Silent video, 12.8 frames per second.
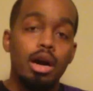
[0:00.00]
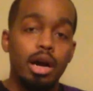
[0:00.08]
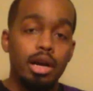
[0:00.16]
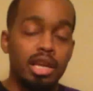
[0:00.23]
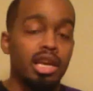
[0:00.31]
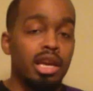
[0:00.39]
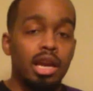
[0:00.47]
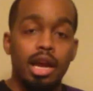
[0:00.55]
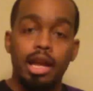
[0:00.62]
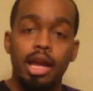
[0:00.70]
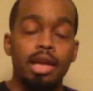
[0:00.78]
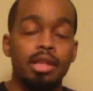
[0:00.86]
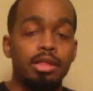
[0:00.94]
again, I
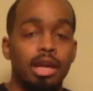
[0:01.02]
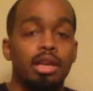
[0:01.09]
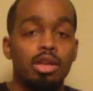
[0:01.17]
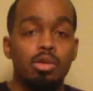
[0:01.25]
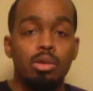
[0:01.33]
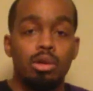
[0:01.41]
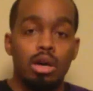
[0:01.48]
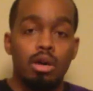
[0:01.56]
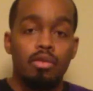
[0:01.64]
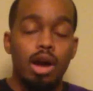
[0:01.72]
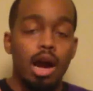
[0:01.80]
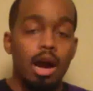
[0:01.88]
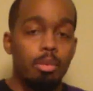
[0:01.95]
can't thank you
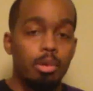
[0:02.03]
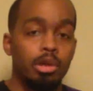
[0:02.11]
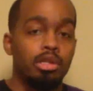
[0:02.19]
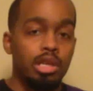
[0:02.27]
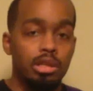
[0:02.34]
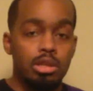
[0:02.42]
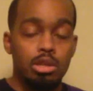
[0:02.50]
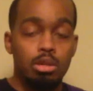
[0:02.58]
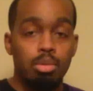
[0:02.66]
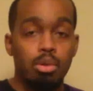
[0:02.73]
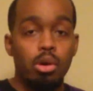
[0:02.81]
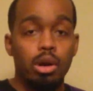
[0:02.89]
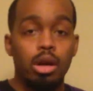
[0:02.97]
enough. I appreciate your
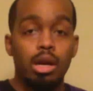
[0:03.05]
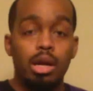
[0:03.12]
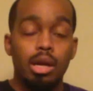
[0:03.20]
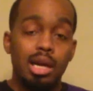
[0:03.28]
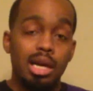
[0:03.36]
support.